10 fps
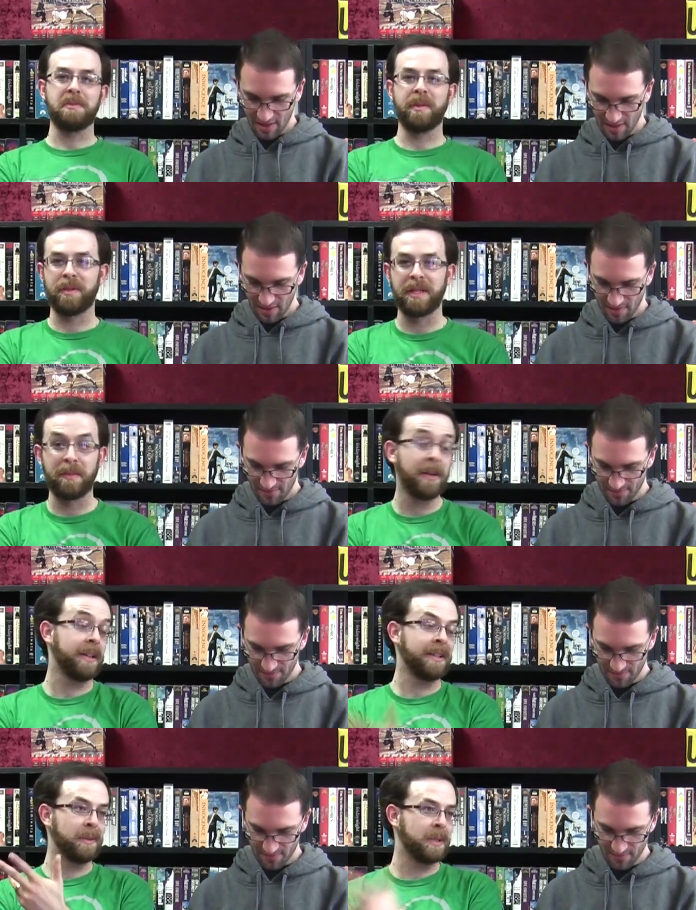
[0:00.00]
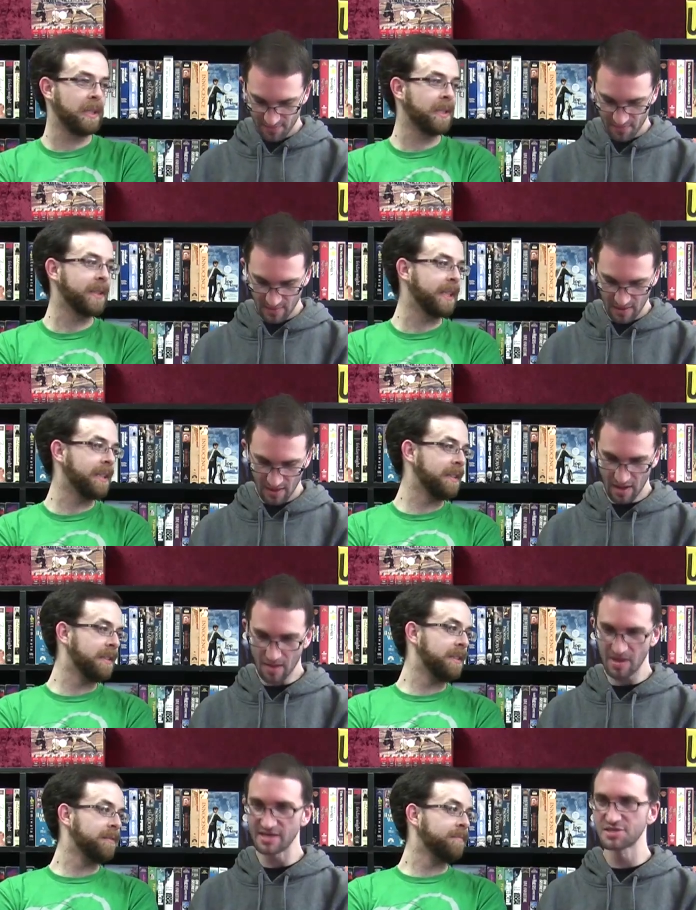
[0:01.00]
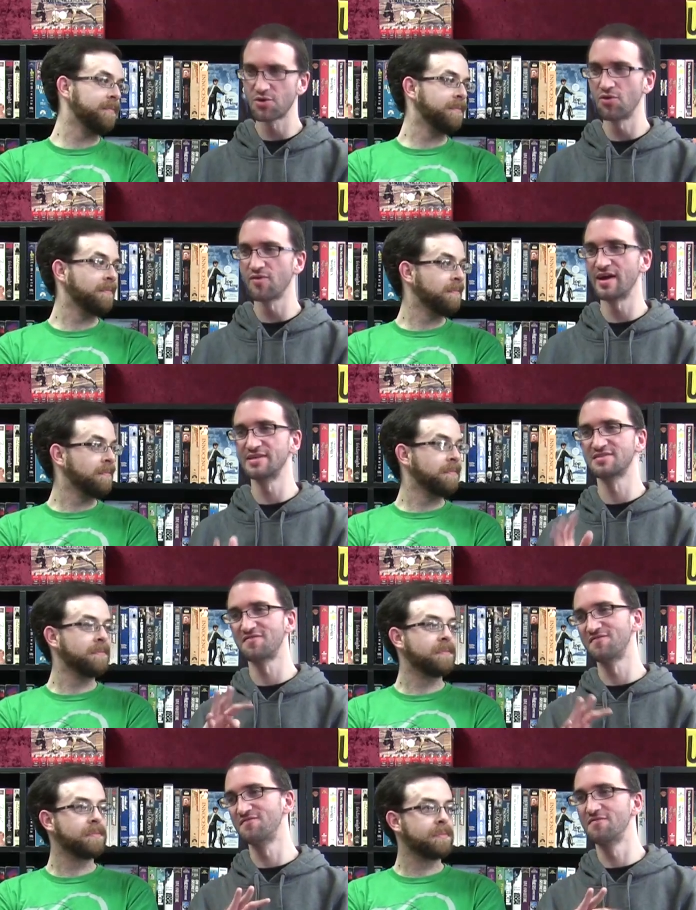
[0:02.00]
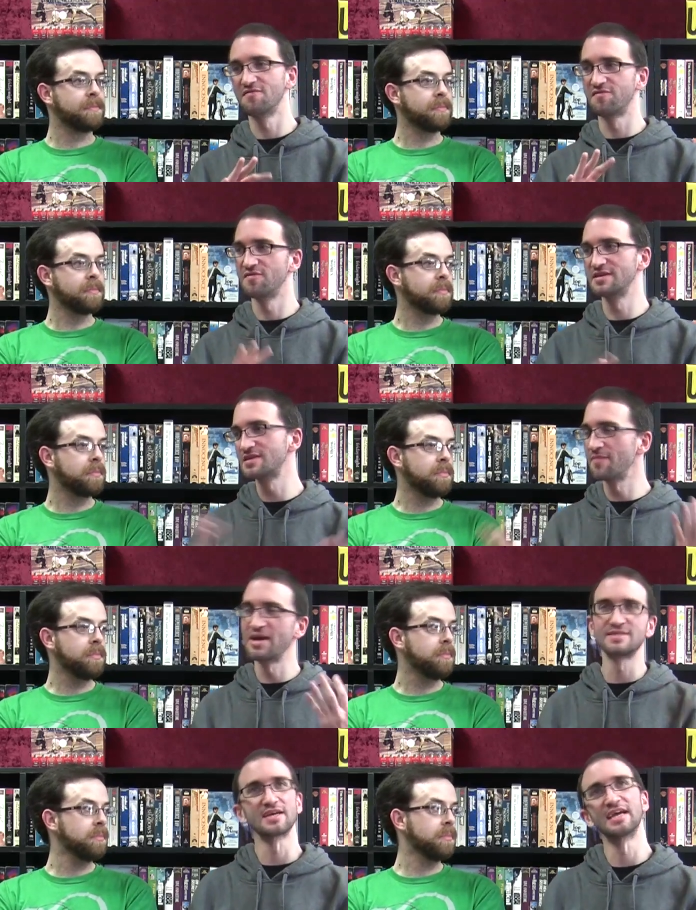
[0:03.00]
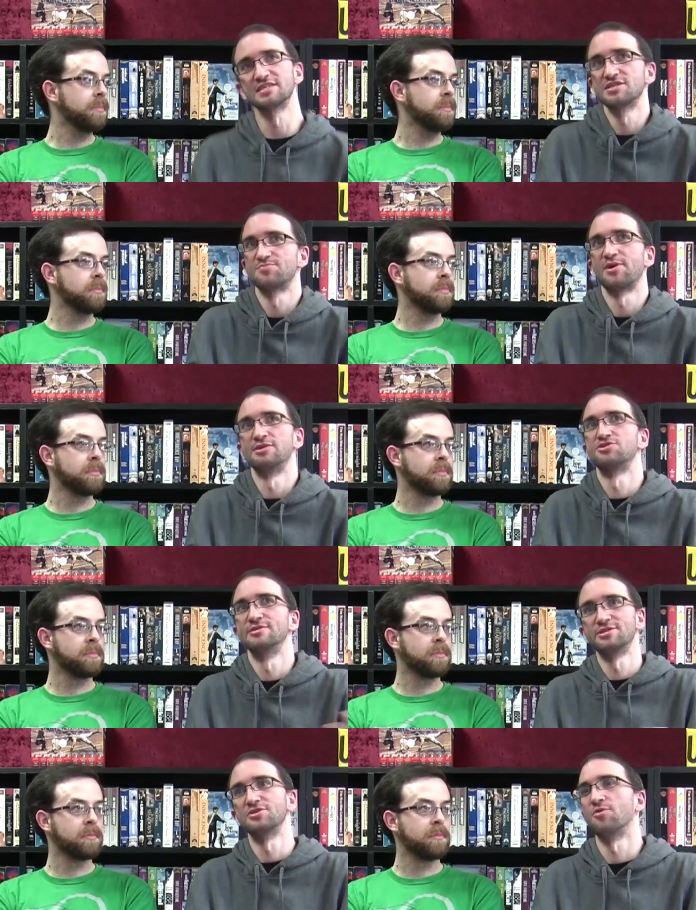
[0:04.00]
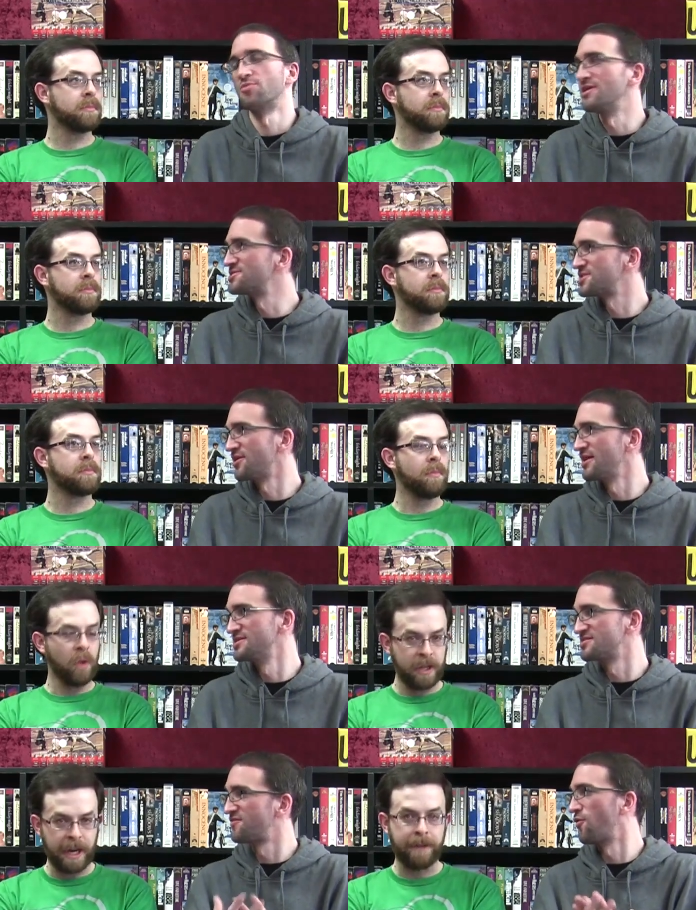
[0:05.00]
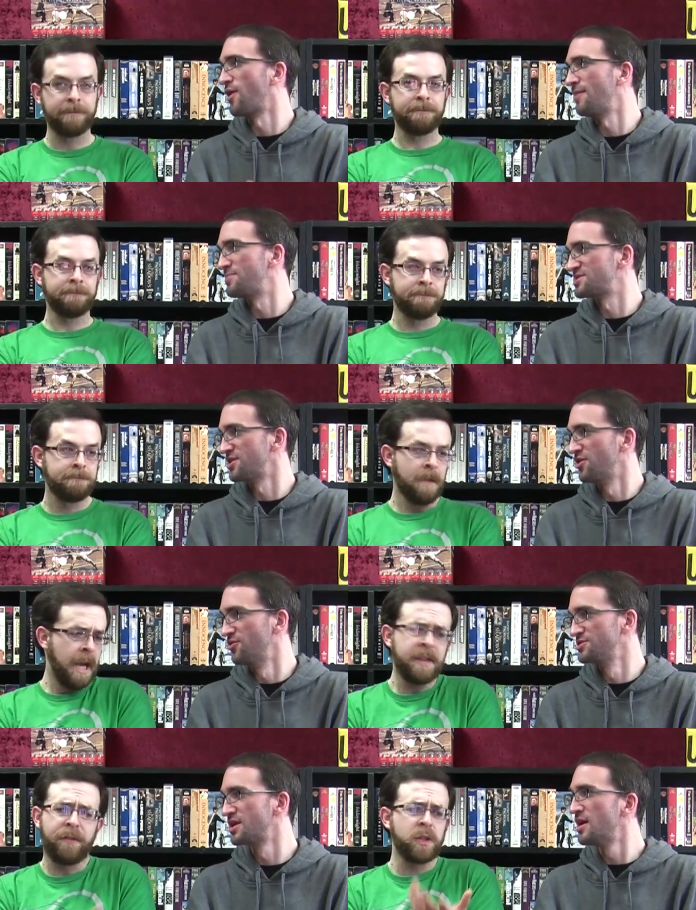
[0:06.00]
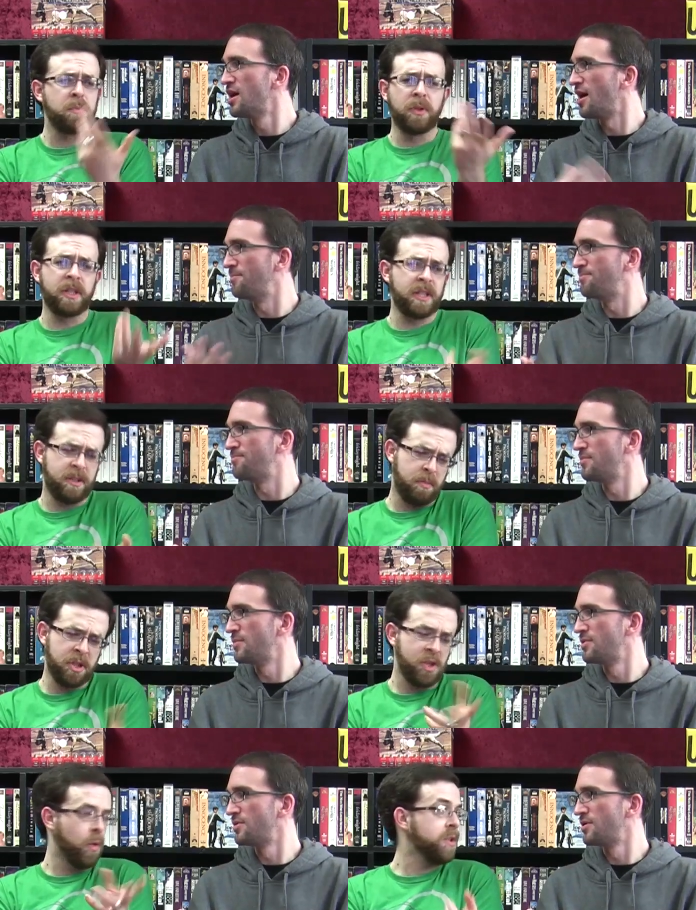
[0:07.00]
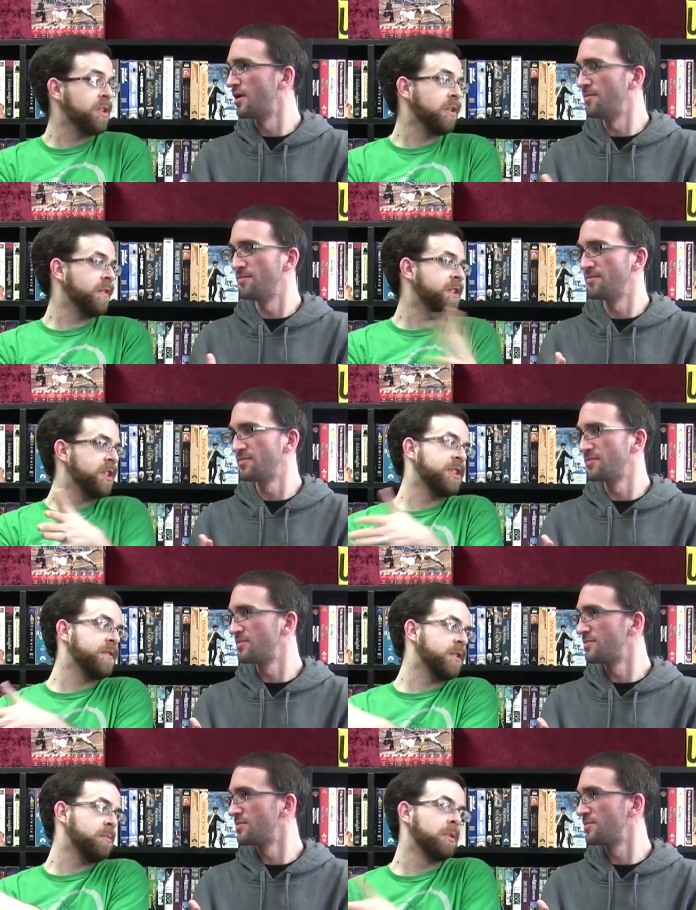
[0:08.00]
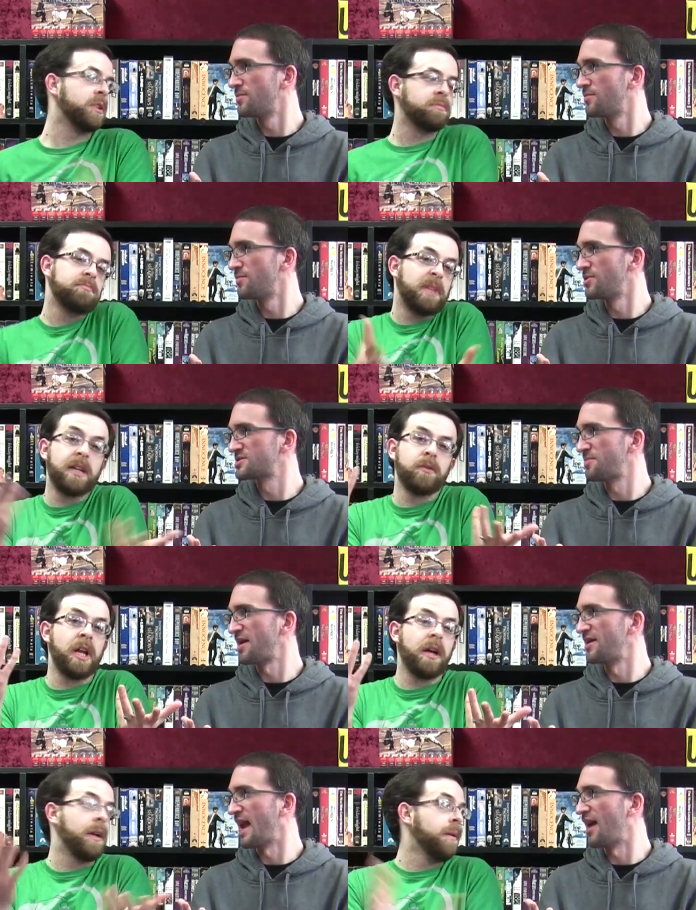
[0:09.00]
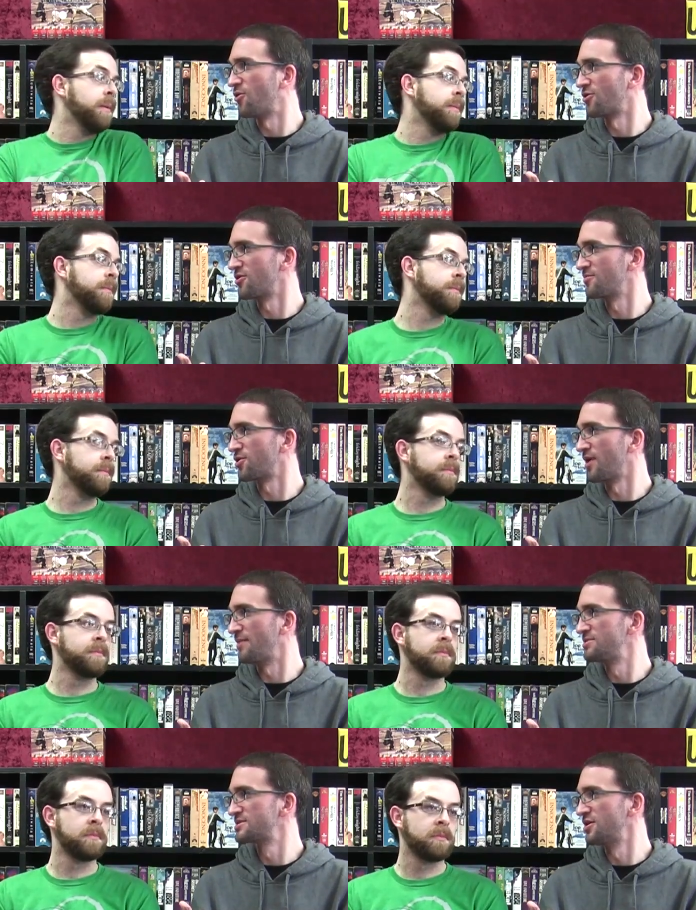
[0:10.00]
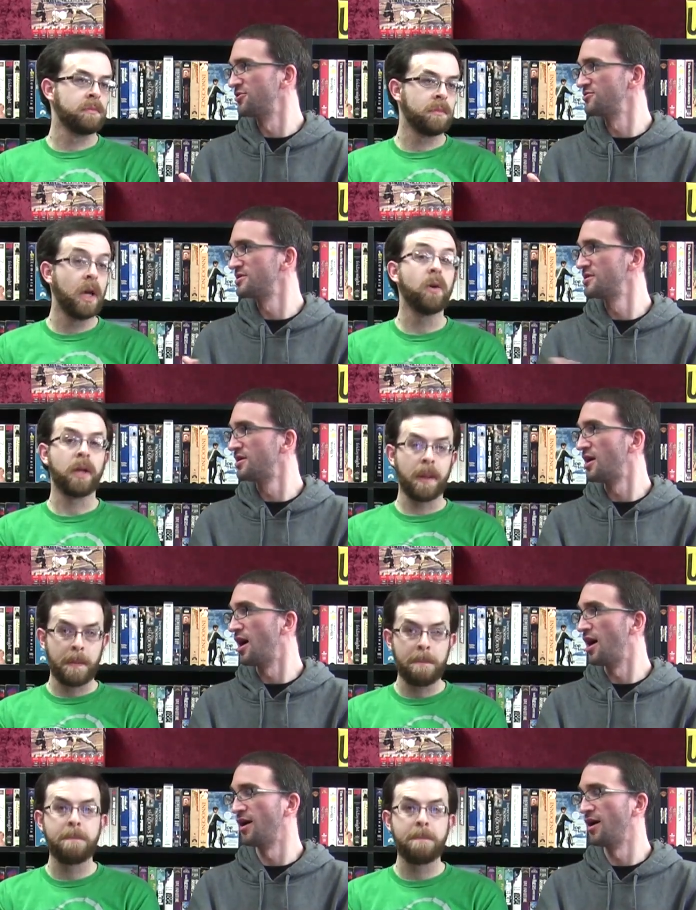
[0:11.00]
Speaker 1: on BBC America, which I do get. I mean, it's cool that it's. I mean, I guess it's a pretty traditional British series. It's
Speaker 2: 4 episodes, and the first book is pretty short. So if it's just the first book,
Speaker 1: it's about an hour per episode. Oh, okay.